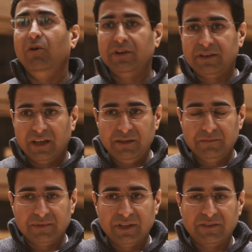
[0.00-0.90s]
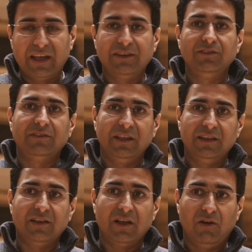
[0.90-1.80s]
over time, they've had to
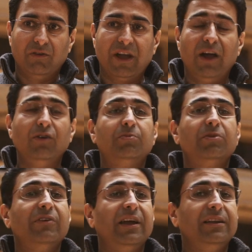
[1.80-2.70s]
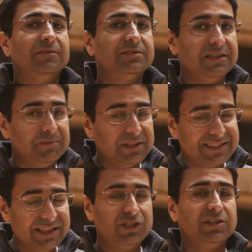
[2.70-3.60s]
think of how to provide a seamless
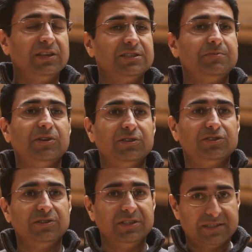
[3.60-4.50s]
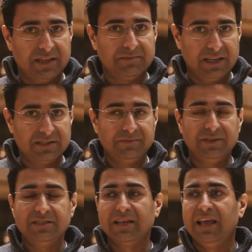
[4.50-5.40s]
digital experience to these same
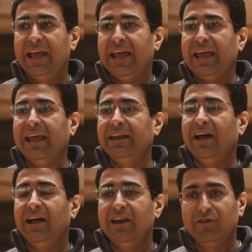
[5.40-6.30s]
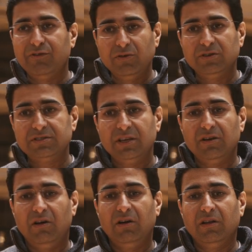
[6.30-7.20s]
customers and are now
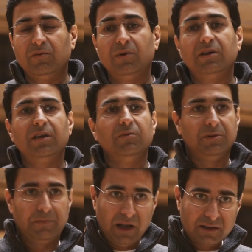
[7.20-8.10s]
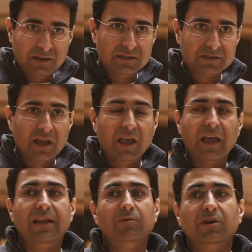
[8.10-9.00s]
focusing on working with partners
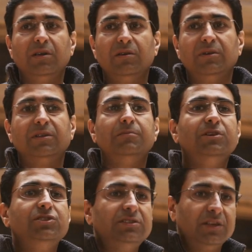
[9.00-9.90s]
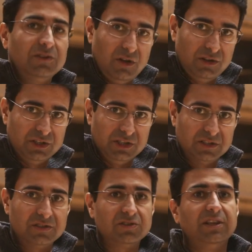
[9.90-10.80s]
and working with emerging
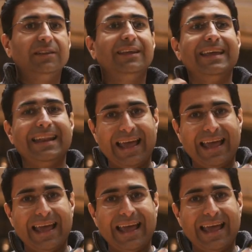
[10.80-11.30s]
technologies so that they can